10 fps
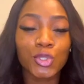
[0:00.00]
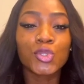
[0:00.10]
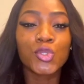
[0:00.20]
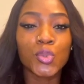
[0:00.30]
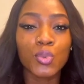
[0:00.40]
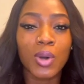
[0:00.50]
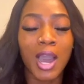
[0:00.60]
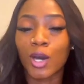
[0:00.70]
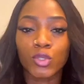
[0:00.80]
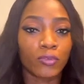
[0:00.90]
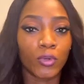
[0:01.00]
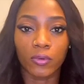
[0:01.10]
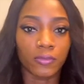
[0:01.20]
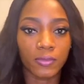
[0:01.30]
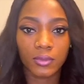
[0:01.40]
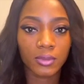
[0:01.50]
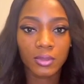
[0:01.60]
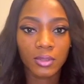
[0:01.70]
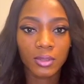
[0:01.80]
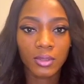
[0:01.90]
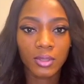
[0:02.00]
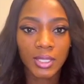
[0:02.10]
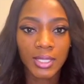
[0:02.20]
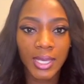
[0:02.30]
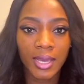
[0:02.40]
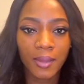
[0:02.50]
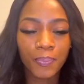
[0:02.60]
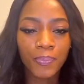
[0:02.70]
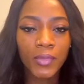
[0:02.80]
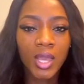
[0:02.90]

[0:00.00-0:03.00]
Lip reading: you should do out of love. Yeah?